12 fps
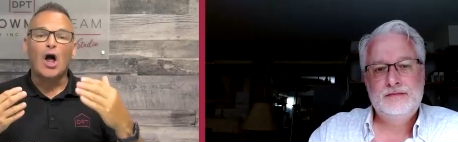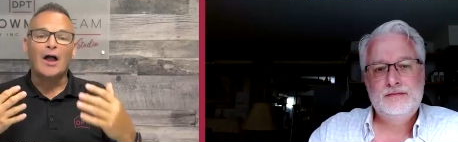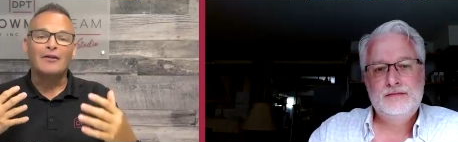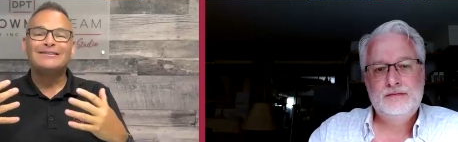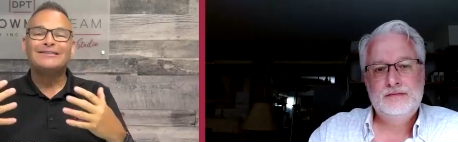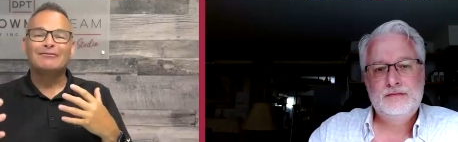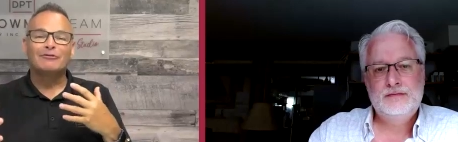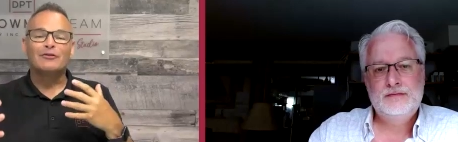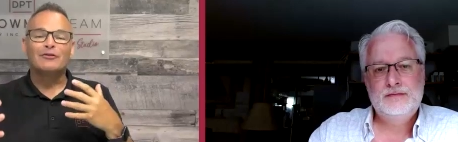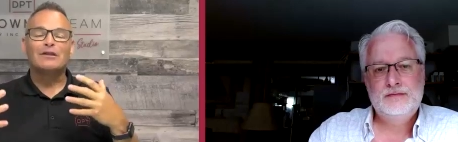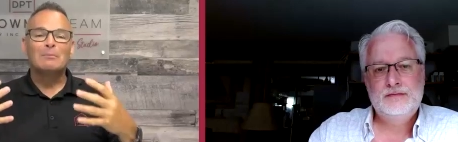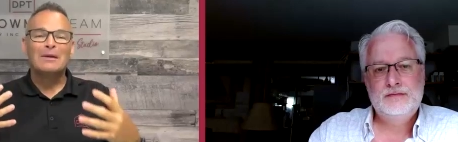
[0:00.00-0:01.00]
Speaker 1: of different
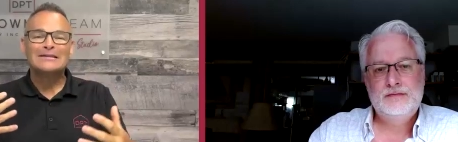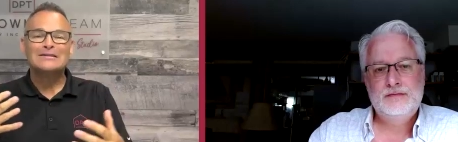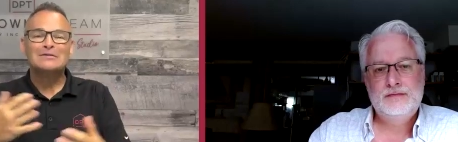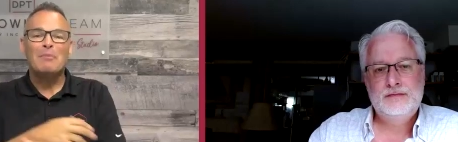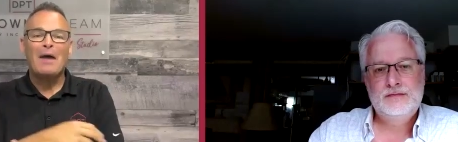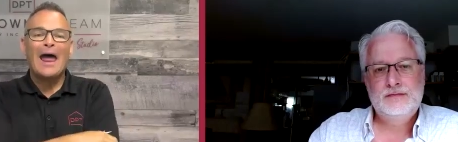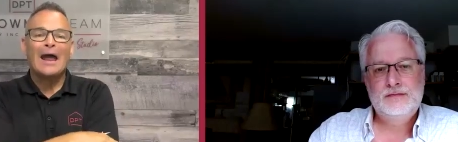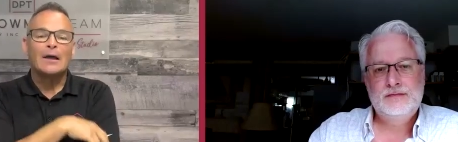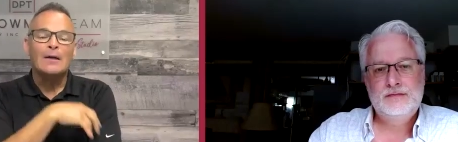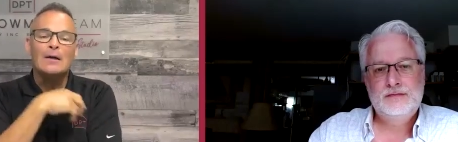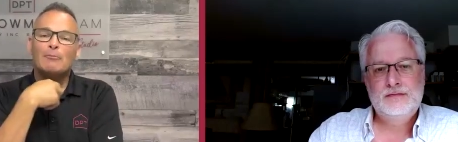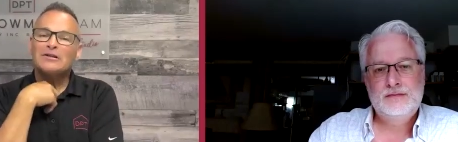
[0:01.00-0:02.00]
thing, mixed bag.
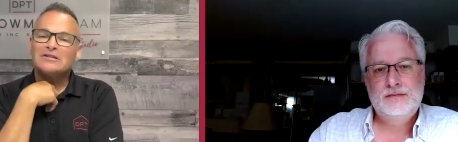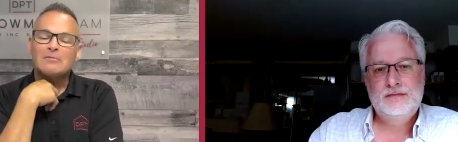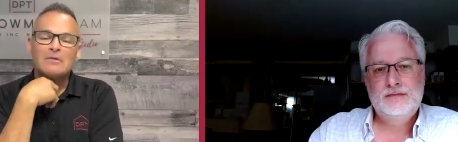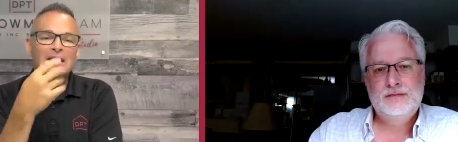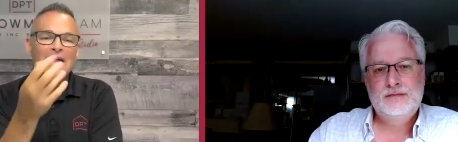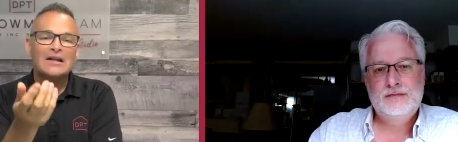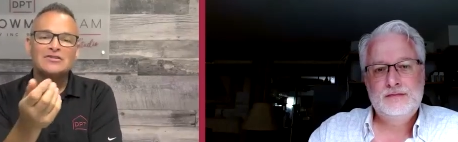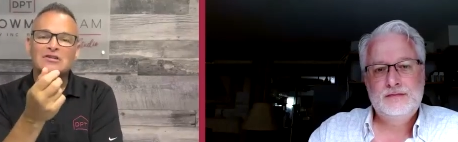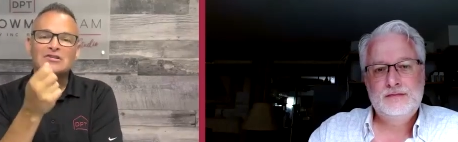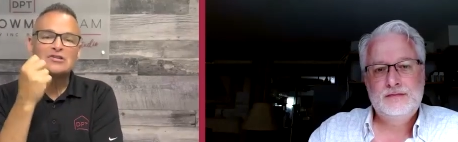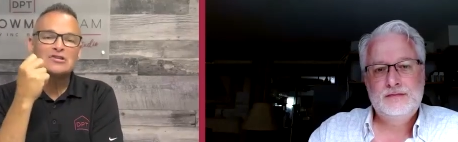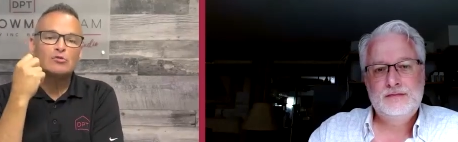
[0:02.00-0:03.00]
But to me, that just
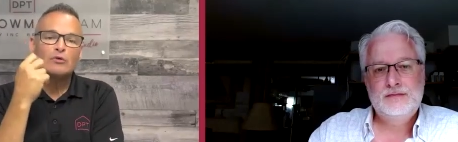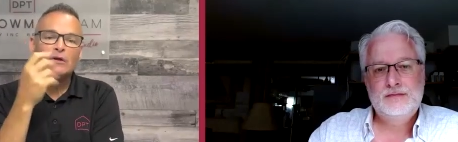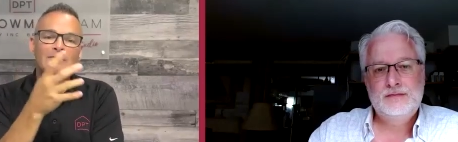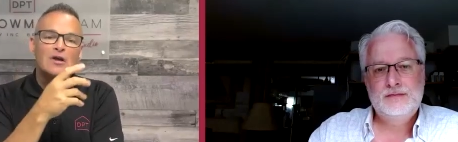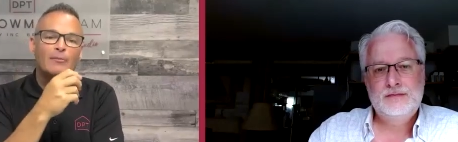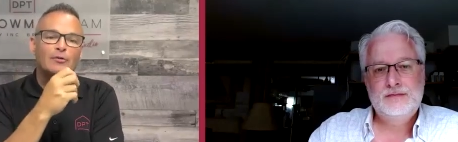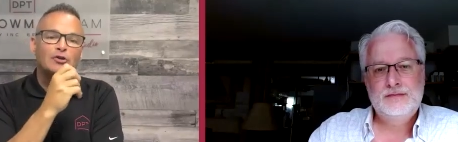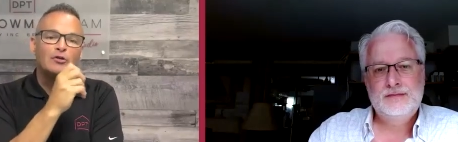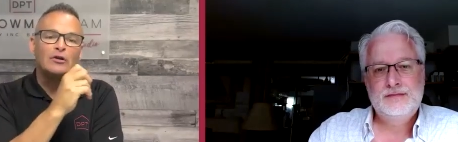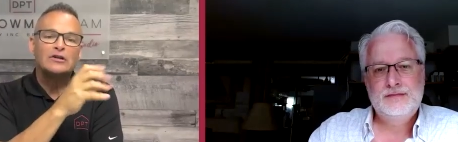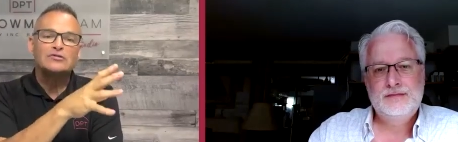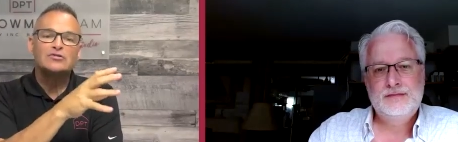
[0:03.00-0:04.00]
screams opportunities.
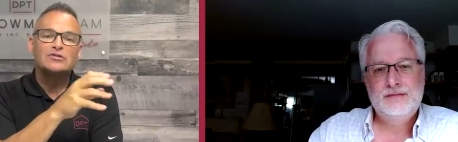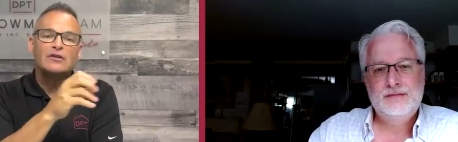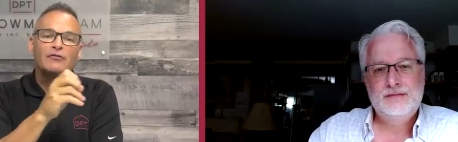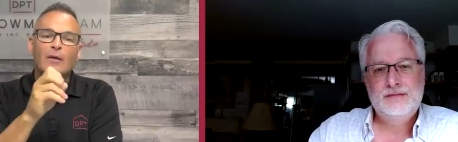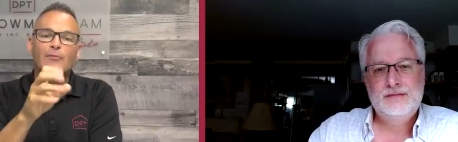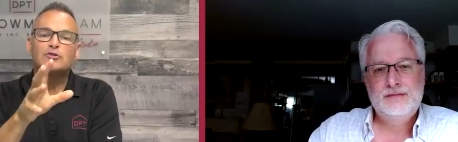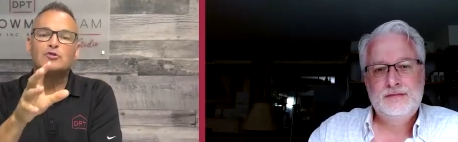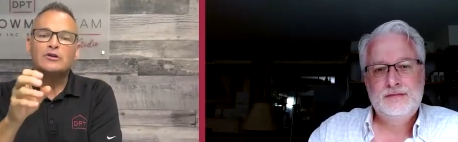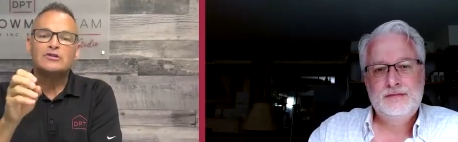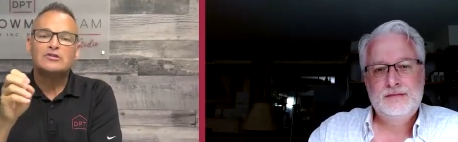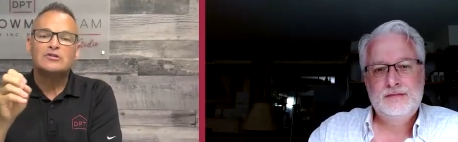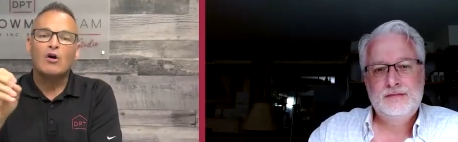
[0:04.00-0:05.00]
There's different opportunities
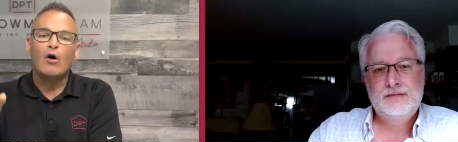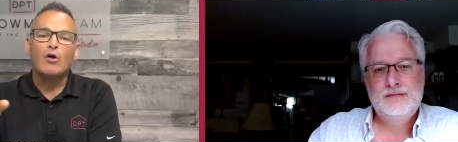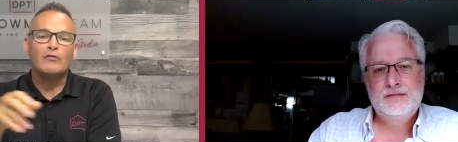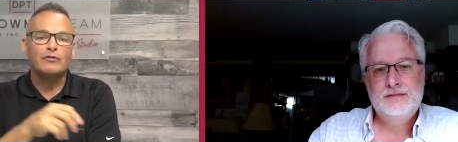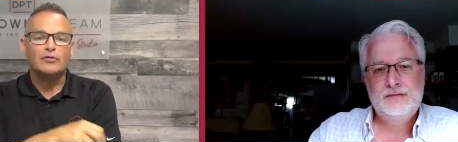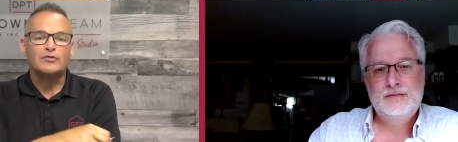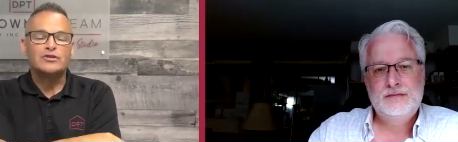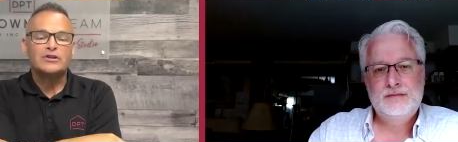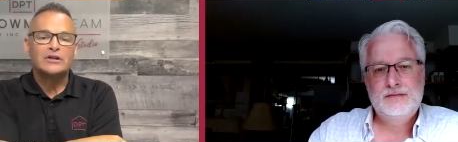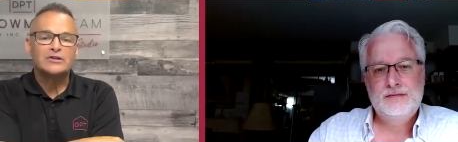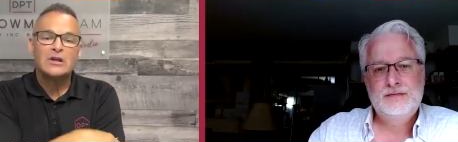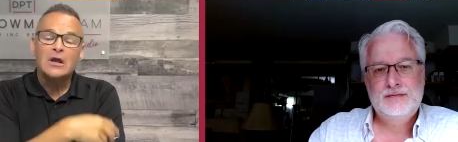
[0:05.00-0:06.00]
in all of those things.
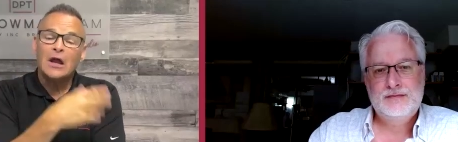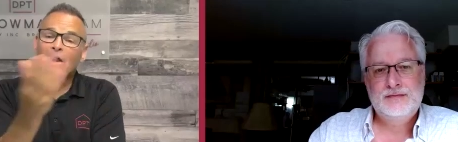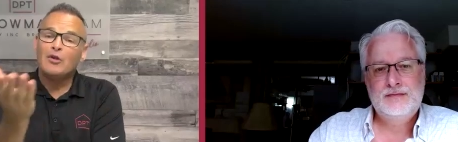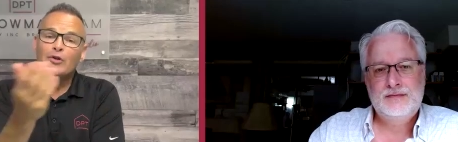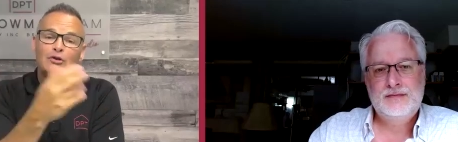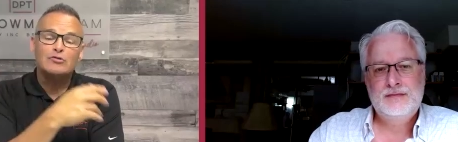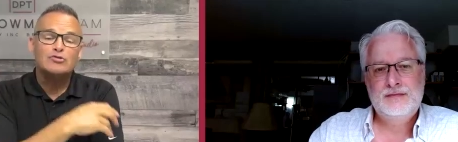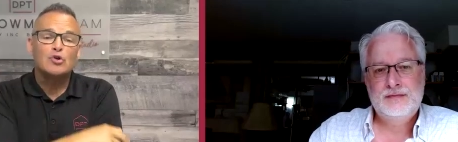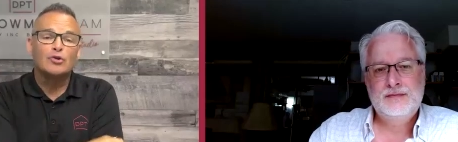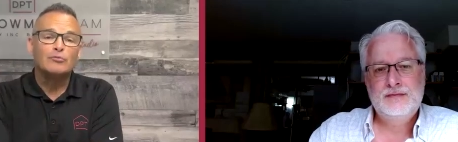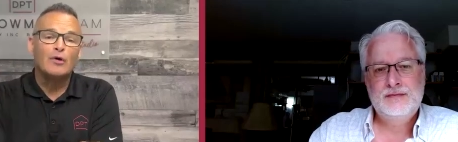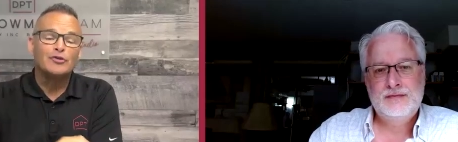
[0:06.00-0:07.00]
And the one that you sold in
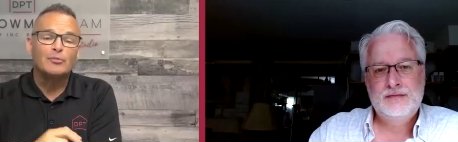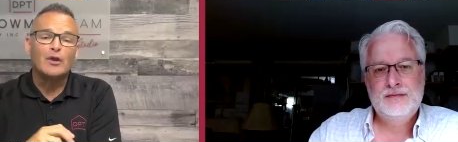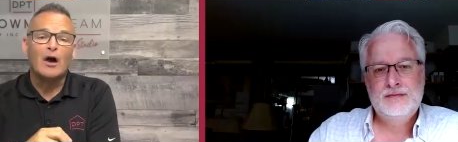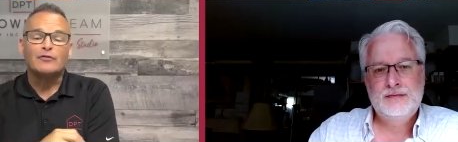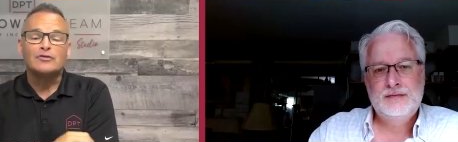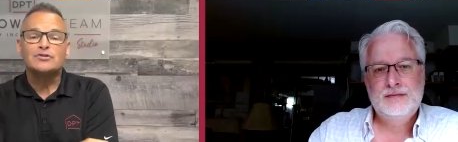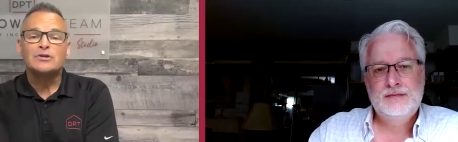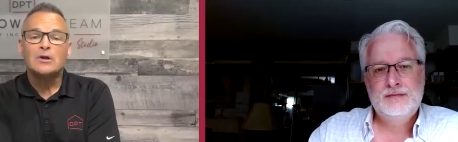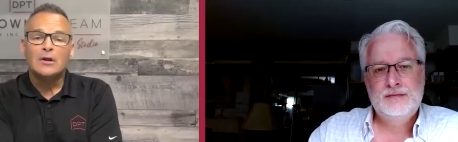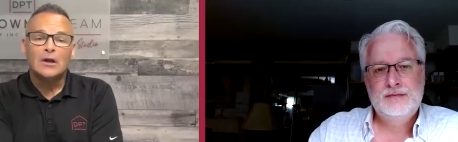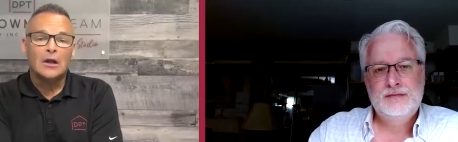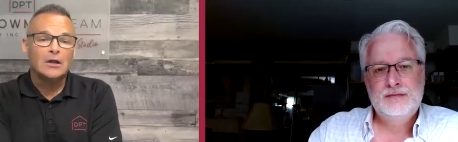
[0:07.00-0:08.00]
multiple offers,
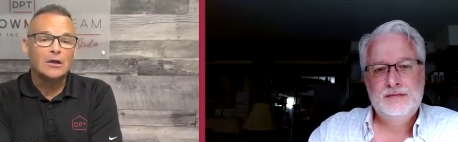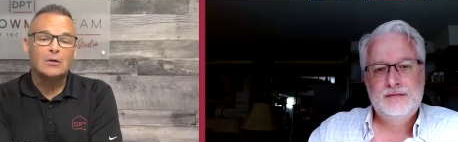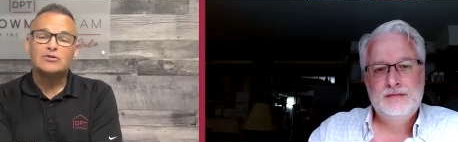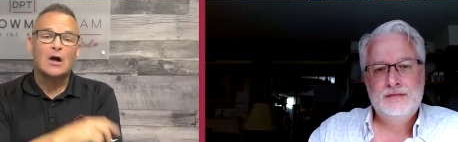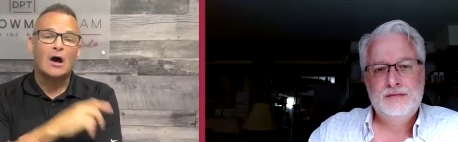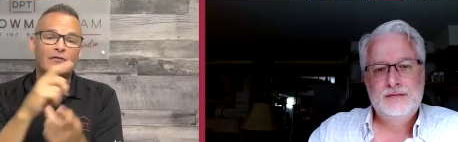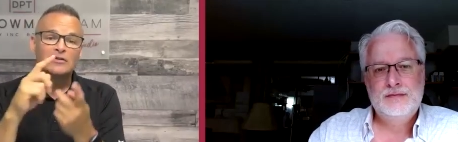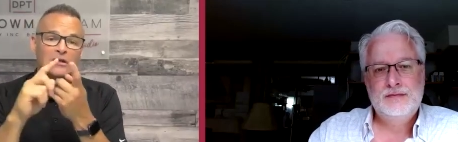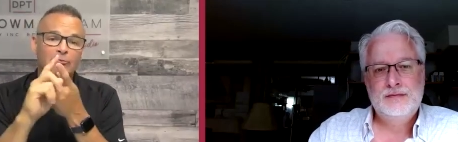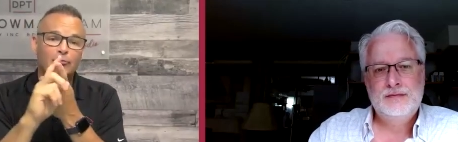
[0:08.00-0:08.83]
uh, it was obviously,